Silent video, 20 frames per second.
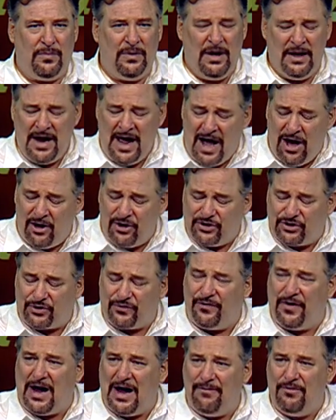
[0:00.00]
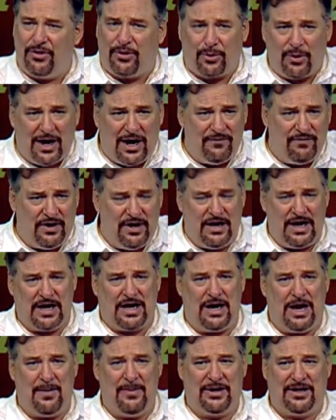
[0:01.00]
and how to survive and thrive in an
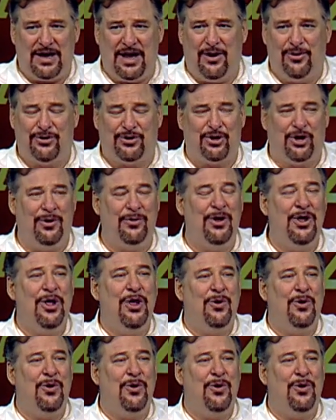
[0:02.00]
economic downturn,